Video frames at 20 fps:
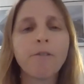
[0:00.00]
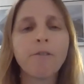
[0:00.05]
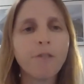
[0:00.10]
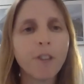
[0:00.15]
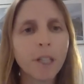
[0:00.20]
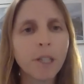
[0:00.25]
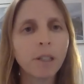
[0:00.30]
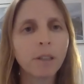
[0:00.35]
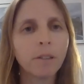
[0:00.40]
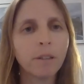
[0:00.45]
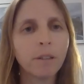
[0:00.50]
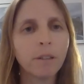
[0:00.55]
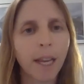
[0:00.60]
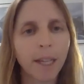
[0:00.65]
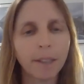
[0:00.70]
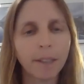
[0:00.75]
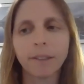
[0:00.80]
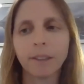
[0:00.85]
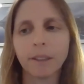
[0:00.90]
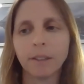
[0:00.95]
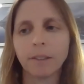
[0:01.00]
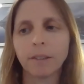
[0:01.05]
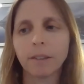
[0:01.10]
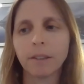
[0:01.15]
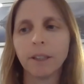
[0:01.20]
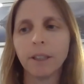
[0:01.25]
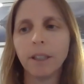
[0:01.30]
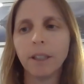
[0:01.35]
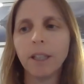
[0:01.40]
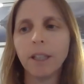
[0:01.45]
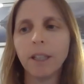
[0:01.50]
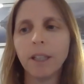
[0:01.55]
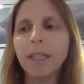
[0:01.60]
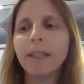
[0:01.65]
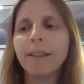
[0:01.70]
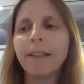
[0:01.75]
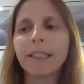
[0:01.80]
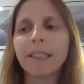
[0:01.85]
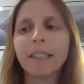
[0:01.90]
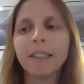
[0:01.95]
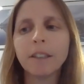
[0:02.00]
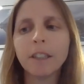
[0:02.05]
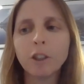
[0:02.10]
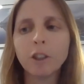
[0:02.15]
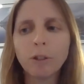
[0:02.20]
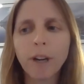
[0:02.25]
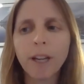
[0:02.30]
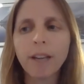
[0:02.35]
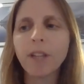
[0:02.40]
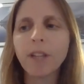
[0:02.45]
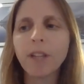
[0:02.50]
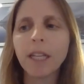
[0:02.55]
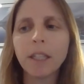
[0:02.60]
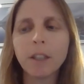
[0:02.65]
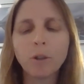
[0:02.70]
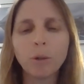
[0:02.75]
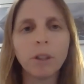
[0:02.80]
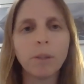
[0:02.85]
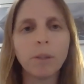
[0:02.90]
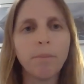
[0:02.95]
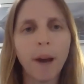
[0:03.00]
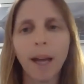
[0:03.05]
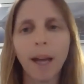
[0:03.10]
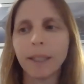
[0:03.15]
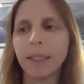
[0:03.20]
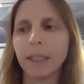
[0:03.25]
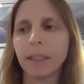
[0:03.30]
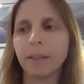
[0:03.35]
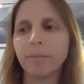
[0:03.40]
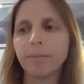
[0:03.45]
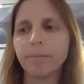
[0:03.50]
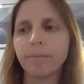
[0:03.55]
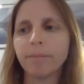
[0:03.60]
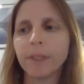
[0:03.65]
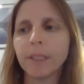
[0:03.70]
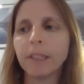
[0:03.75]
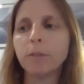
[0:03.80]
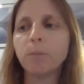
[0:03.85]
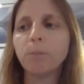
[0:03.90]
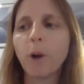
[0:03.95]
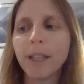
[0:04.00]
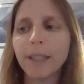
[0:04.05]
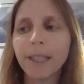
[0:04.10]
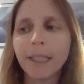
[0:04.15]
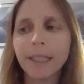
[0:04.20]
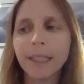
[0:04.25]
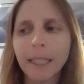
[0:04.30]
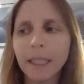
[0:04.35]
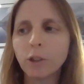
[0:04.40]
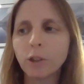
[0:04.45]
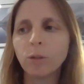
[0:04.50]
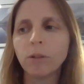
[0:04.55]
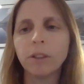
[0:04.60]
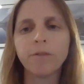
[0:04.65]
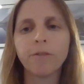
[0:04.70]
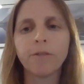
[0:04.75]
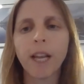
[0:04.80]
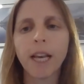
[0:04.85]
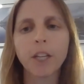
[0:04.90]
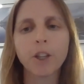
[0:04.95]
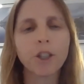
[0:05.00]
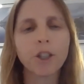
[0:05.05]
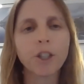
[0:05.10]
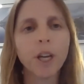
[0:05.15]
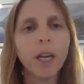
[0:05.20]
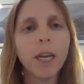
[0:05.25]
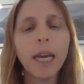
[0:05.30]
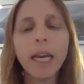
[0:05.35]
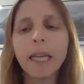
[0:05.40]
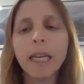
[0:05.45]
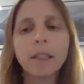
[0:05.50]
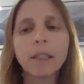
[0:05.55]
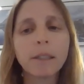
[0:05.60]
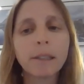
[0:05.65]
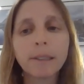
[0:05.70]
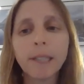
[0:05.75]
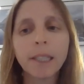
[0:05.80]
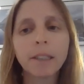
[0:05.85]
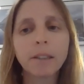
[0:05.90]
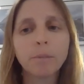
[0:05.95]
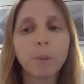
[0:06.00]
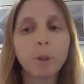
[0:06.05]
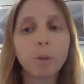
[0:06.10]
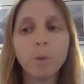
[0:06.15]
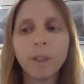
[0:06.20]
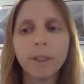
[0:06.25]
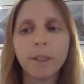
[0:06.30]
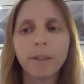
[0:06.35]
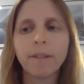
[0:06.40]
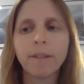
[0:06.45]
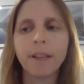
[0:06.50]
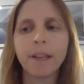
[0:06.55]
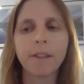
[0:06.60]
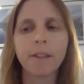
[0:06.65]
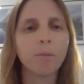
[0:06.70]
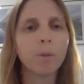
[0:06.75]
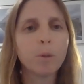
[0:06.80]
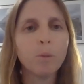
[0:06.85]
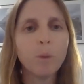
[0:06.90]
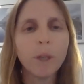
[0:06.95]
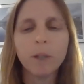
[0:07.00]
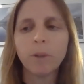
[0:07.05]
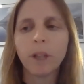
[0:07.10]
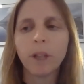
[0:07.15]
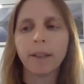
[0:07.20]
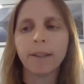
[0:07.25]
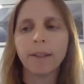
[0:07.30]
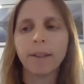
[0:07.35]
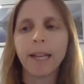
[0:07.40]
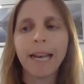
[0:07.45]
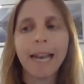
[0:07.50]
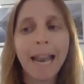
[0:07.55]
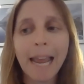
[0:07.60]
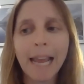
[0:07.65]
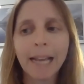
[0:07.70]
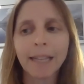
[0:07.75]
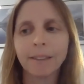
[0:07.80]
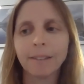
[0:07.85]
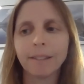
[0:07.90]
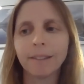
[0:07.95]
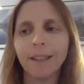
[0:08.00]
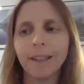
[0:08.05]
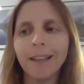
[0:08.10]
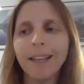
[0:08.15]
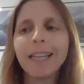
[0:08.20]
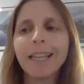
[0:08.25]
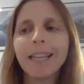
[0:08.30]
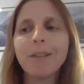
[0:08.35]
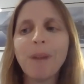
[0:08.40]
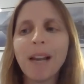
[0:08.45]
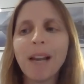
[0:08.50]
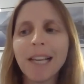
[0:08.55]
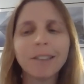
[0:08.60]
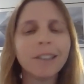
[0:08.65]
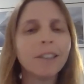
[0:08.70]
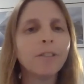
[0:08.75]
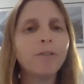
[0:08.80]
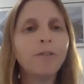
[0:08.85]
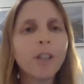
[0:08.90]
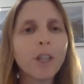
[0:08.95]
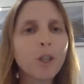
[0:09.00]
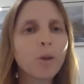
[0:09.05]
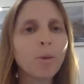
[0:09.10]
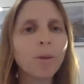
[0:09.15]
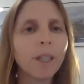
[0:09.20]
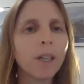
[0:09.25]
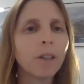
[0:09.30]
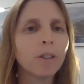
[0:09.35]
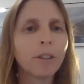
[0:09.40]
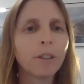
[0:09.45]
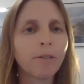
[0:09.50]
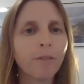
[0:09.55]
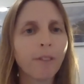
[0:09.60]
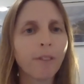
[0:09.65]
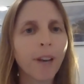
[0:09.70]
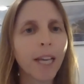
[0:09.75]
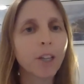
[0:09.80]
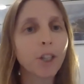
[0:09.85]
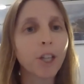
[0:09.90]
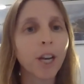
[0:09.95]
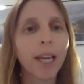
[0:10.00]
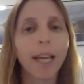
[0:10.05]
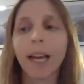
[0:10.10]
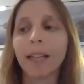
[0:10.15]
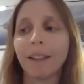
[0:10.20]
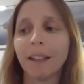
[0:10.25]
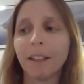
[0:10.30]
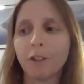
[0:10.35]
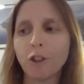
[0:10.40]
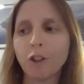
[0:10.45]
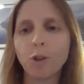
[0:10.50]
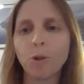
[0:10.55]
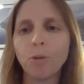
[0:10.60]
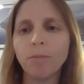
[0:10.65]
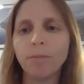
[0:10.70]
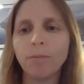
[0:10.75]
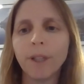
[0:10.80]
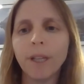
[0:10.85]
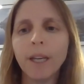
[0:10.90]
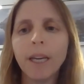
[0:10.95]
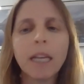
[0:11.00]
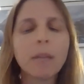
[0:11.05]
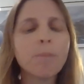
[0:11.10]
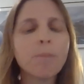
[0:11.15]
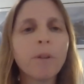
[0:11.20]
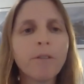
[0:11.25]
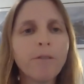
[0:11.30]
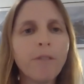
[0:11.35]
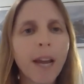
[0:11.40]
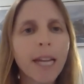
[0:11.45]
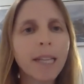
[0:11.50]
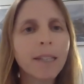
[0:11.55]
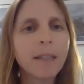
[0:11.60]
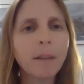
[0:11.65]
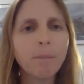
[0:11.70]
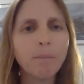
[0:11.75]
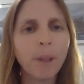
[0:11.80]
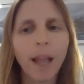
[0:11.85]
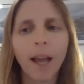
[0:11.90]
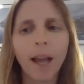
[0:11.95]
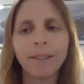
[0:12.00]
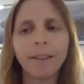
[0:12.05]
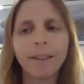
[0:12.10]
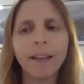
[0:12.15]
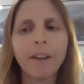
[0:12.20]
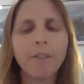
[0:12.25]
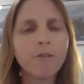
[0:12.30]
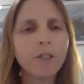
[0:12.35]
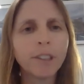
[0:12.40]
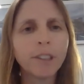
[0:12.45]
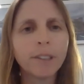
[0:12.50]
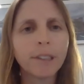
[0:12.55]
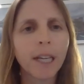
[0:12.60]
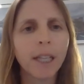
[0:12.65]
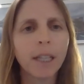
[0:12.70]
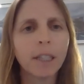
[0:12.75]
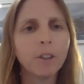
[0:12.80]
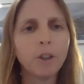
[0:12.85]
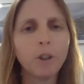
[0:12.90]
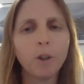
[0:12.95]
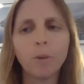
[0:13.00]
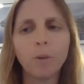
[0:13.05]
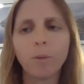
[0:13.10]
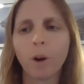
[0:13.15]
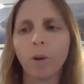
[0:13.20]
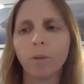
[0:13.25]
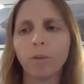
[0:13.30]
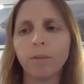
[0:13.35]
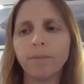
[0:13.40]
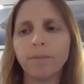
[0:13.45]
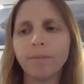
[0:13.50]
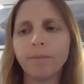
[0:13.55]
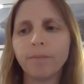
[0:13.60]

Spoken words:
a physical essence that is engraved into the body, is branded into the flesh. It sticks between the teeth, between the legs. It blazes visually on the flesh like a tattoo. It pervades the blood, every cell and neuron.